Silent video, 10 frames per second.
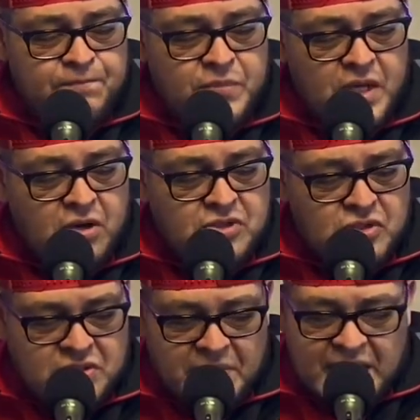Also,
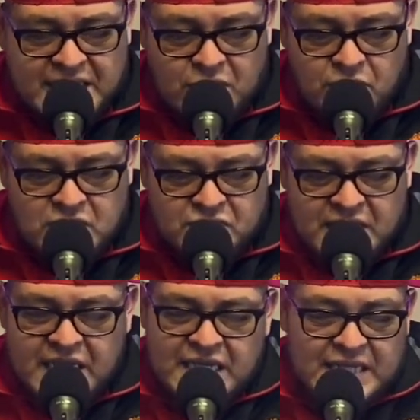something I didn't watch was
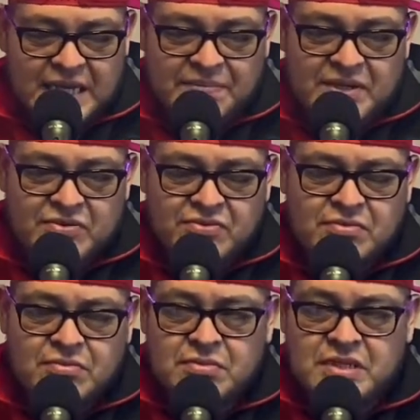AEW.
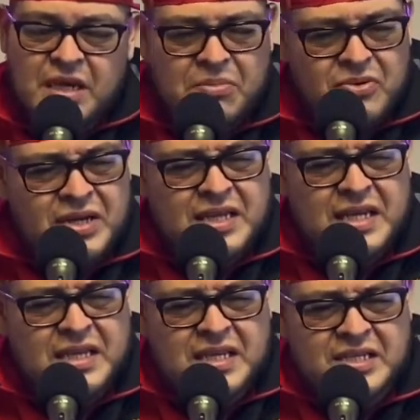Double or Nothing, I
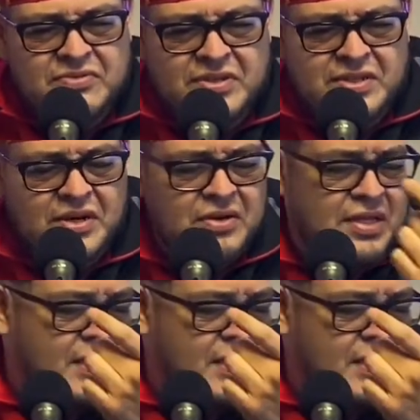think is what it's called.